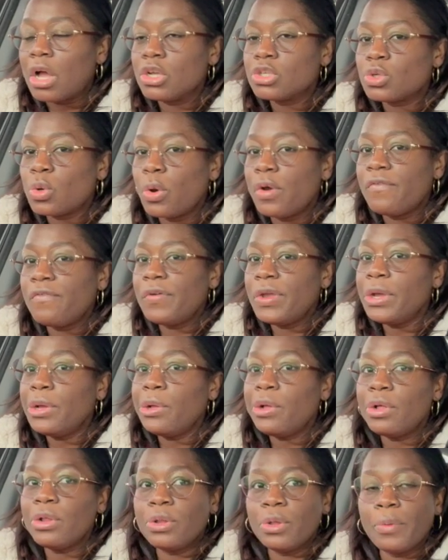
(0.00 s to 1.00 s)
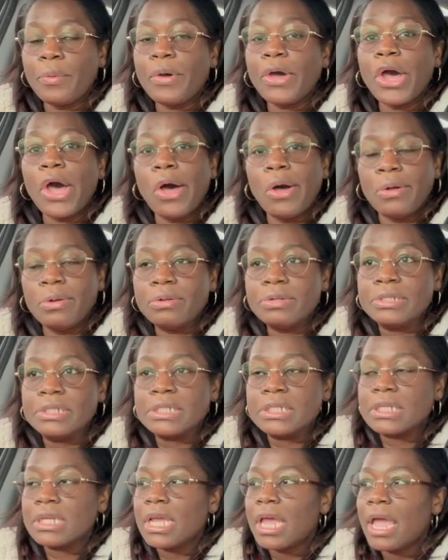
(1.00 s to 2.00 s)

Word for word: So I feel a little cold.